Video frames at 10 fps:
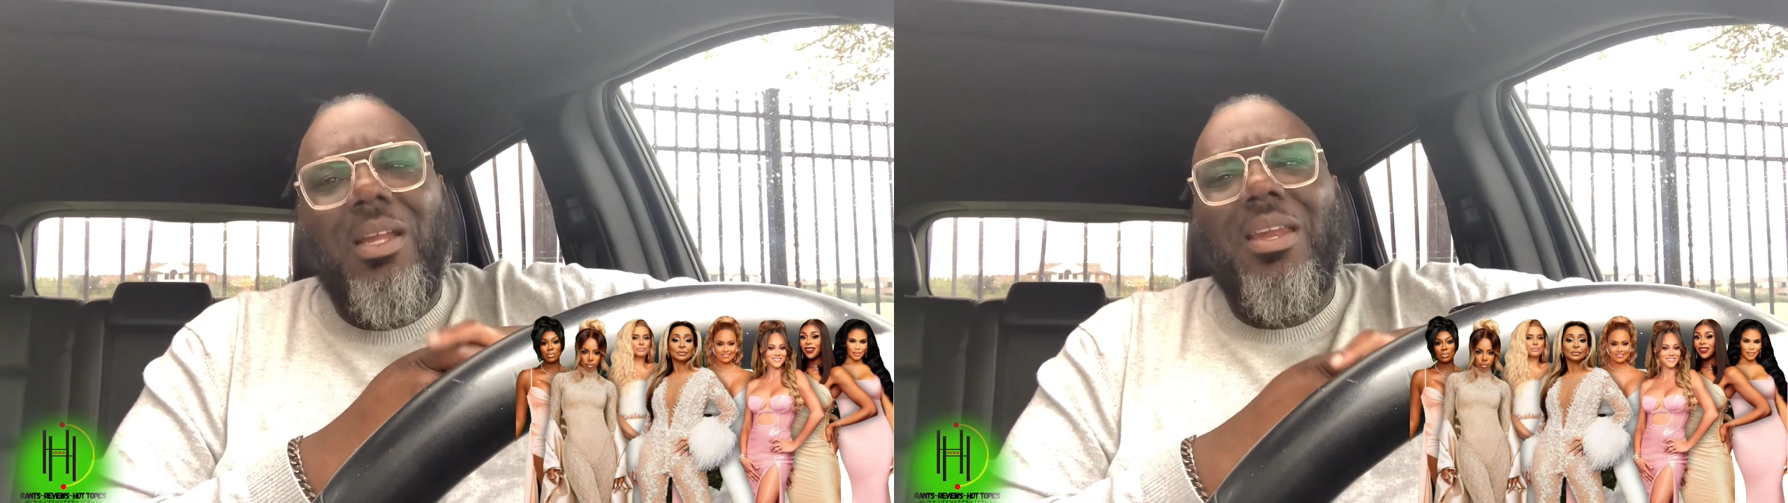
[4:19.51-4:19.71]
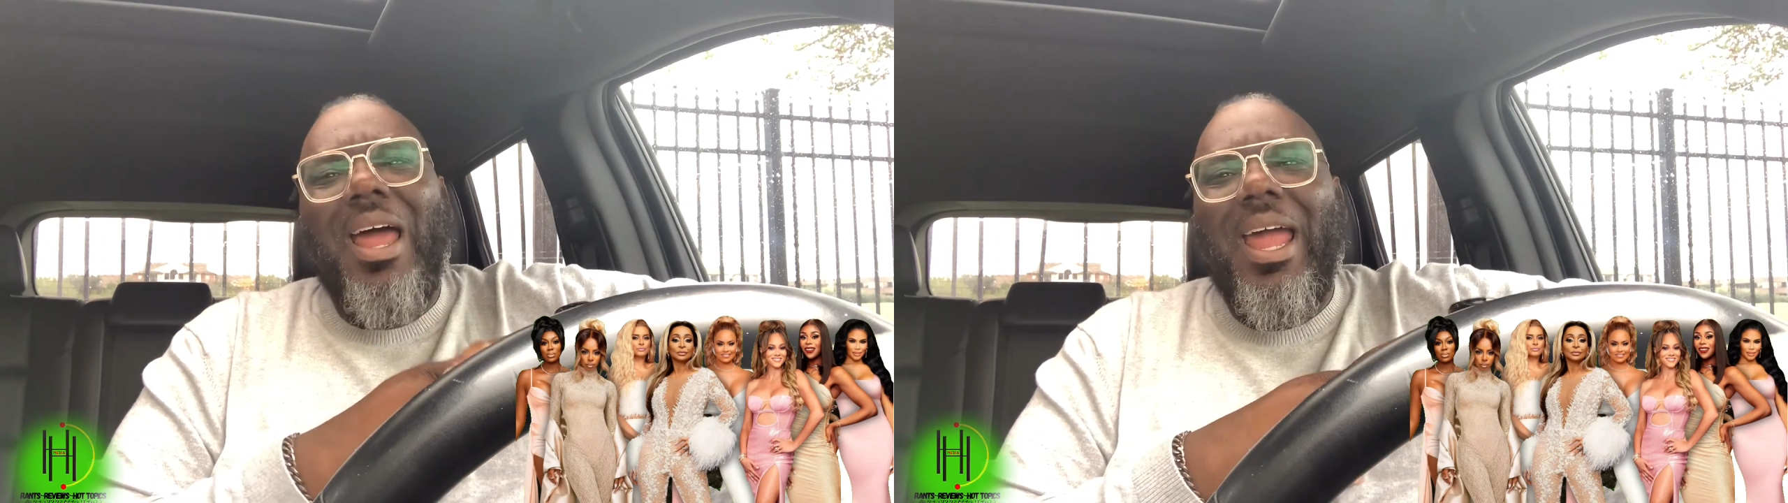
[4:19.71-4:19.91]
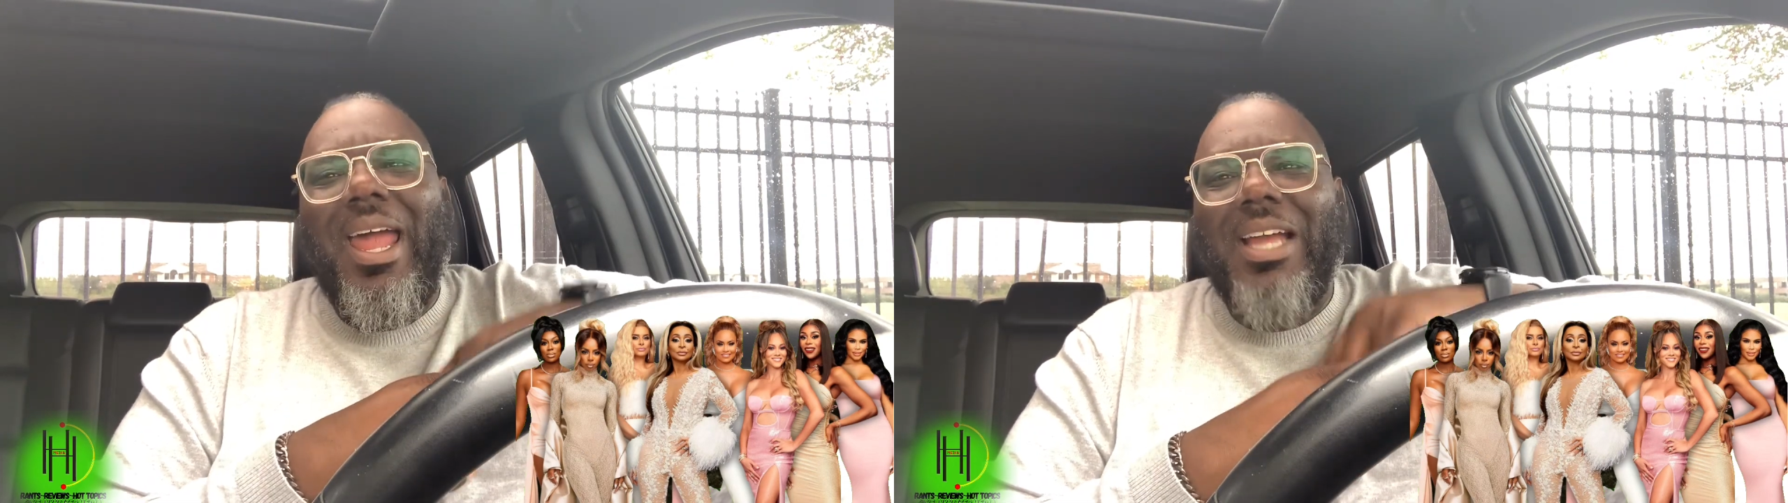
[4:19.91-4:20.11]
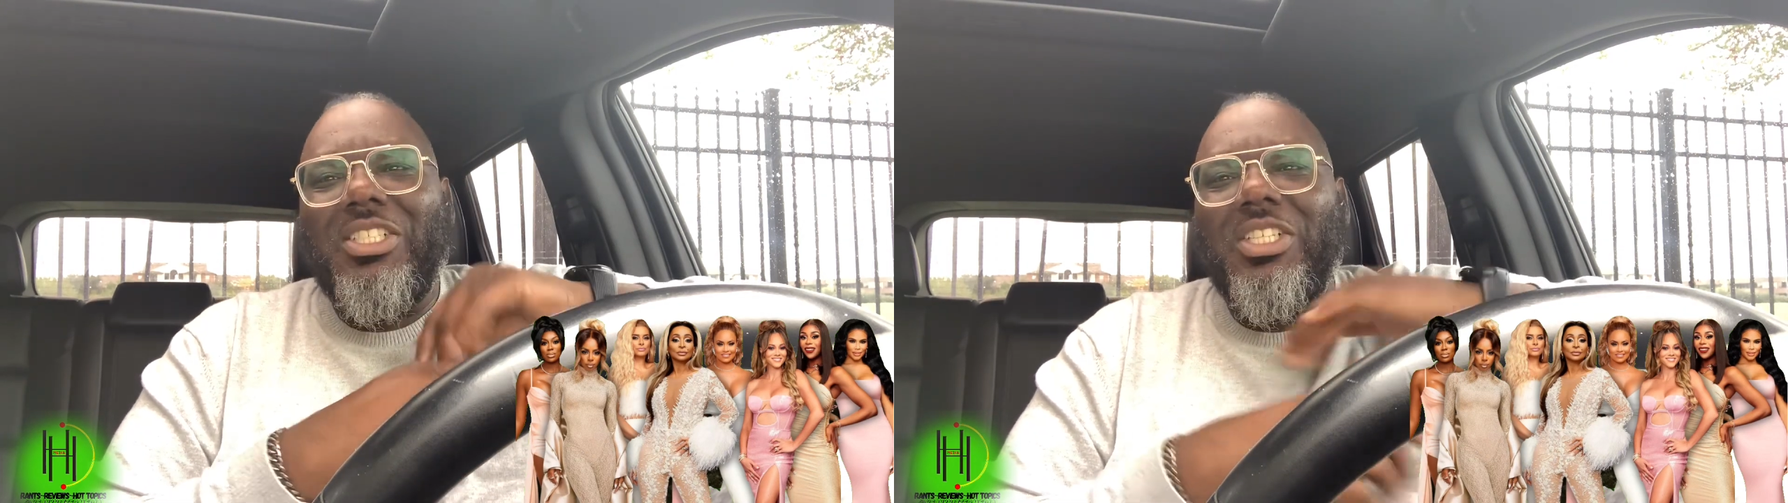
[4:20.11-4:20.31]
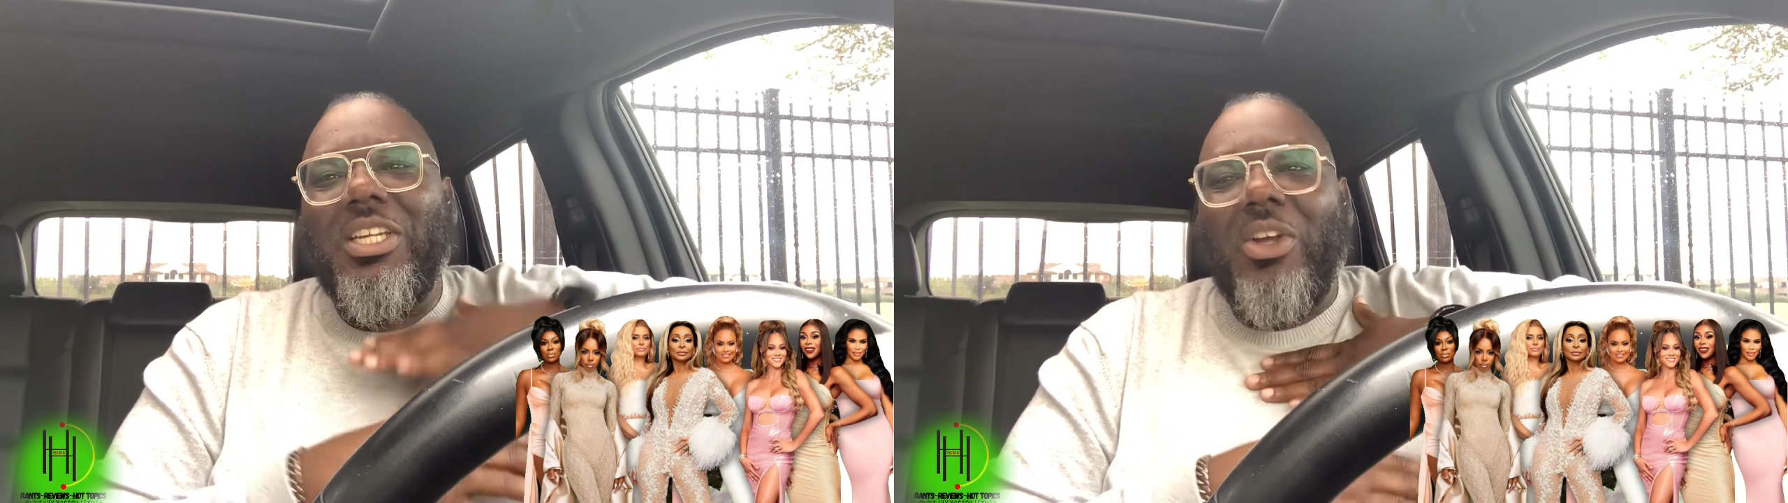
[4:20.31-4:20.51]
Not
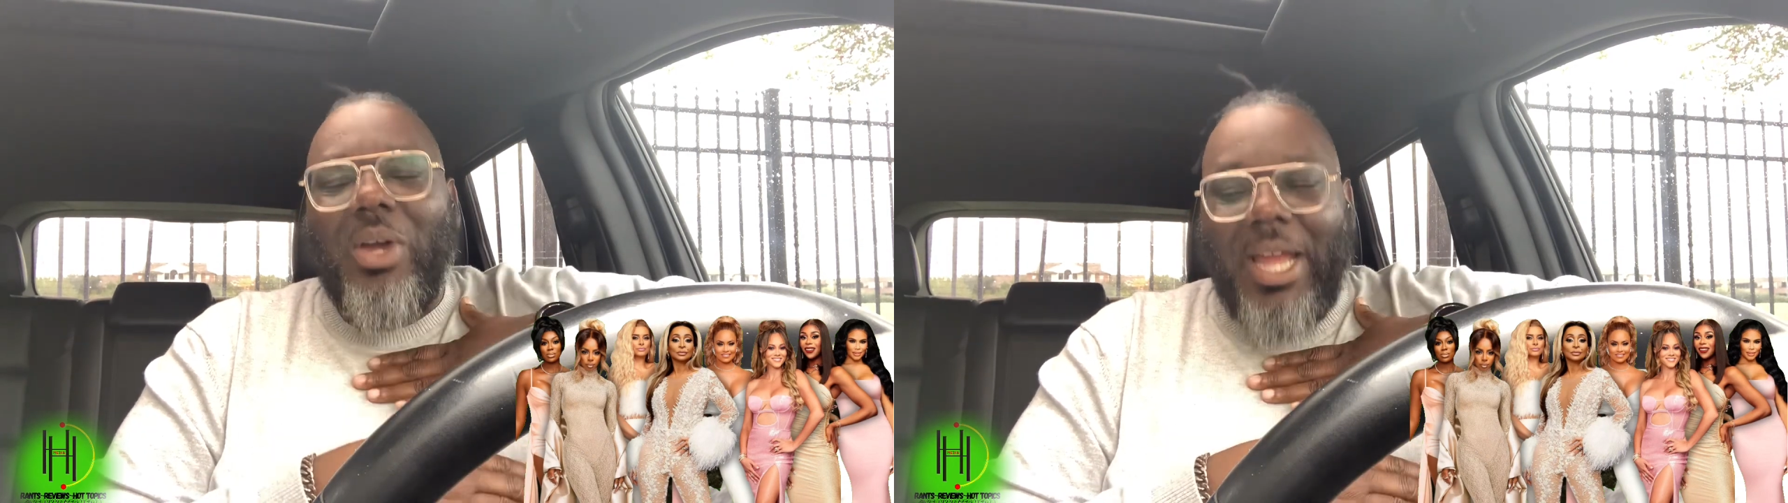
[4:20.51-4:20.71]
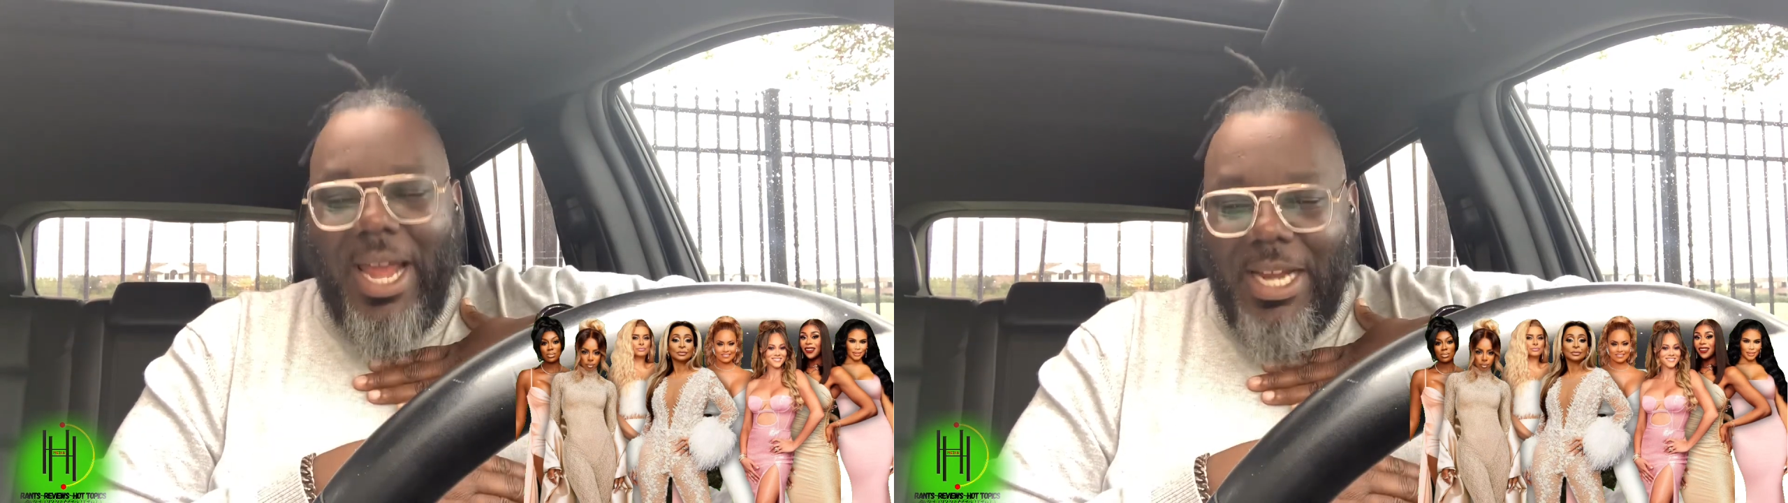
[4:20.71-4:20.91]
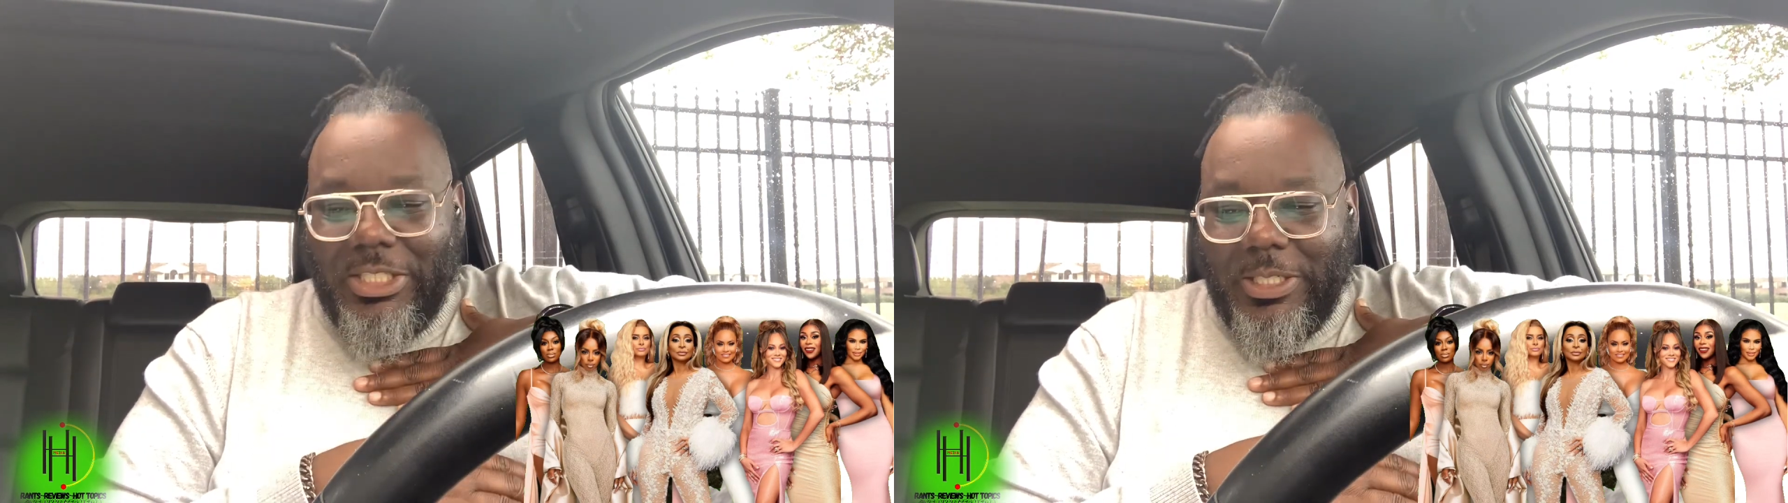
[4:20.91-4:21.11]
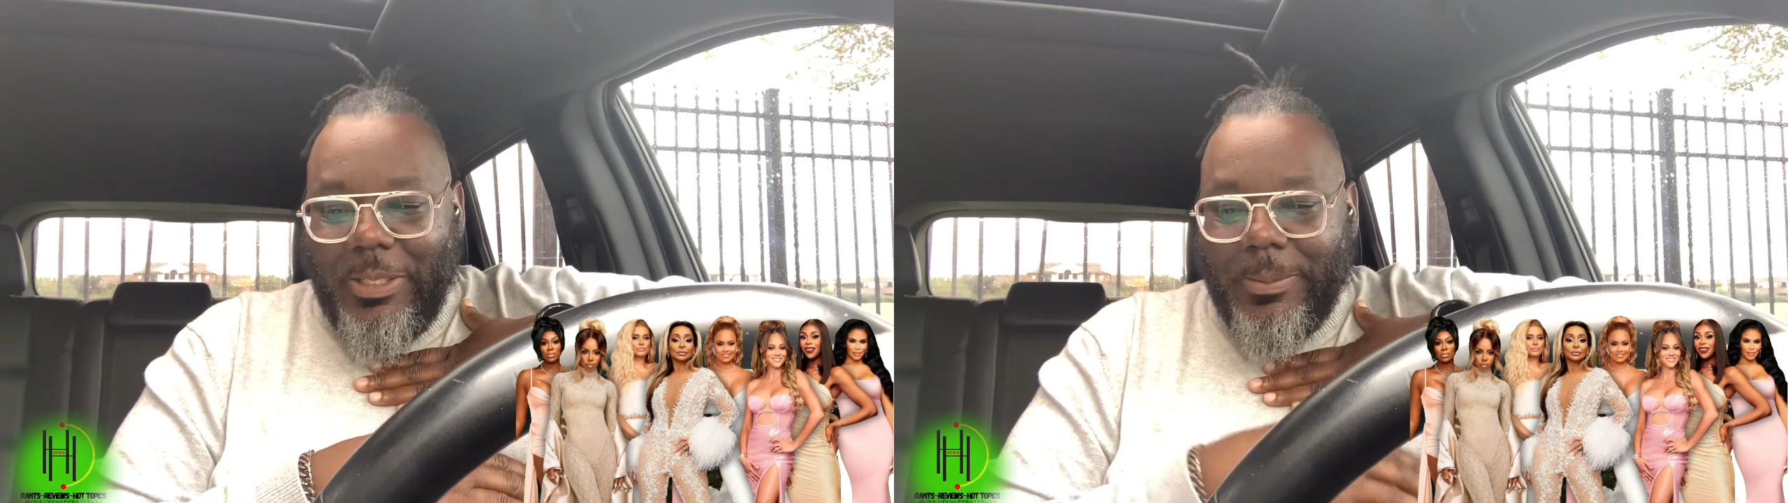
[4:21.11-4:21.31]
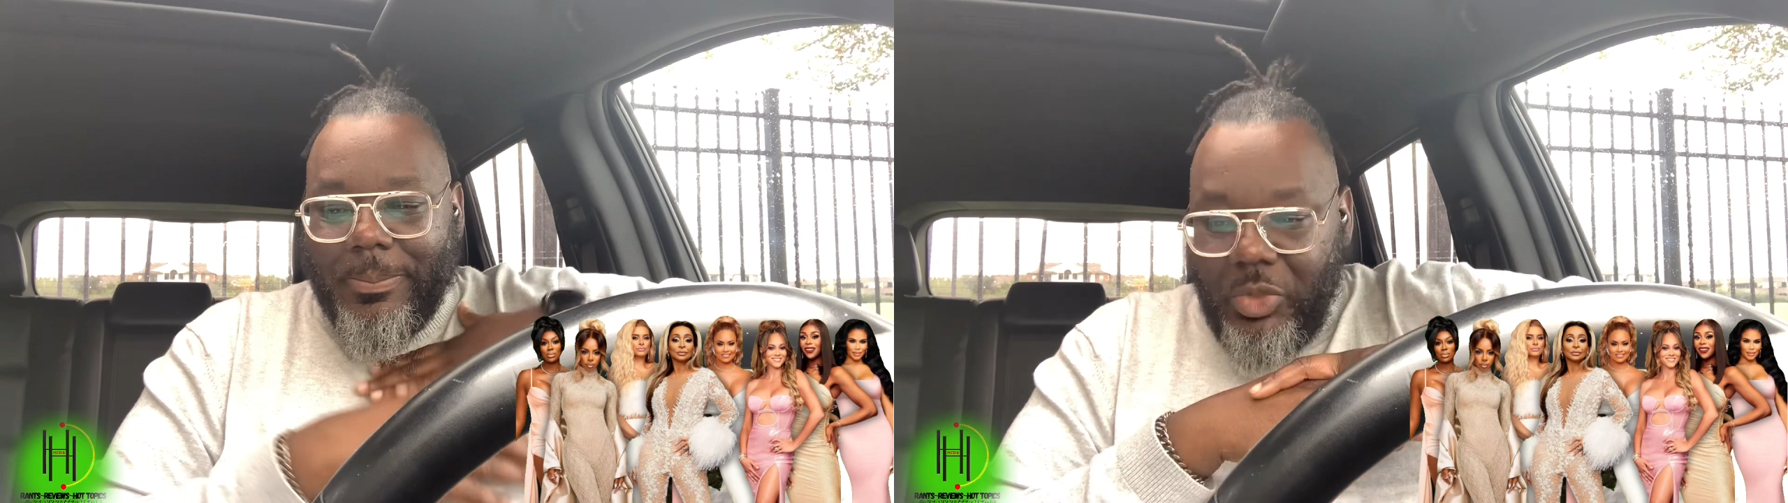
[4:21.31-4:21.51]
Ashley, Lord
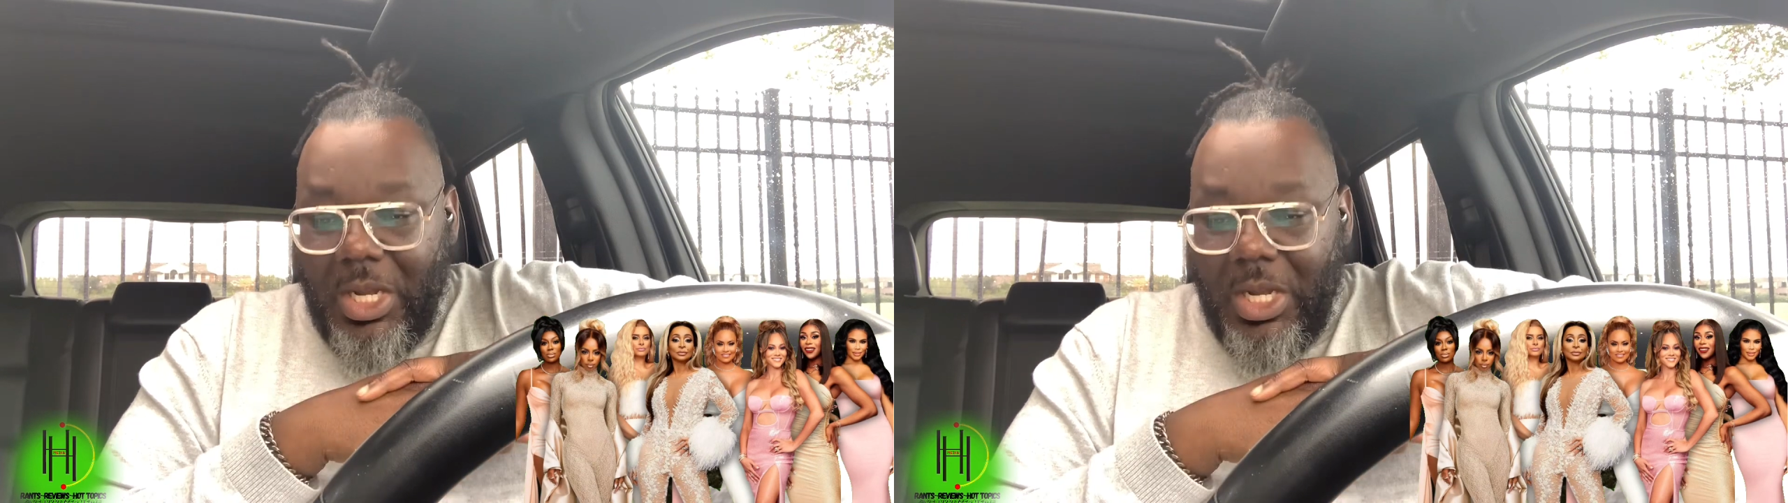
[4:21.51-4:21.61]
Ashley.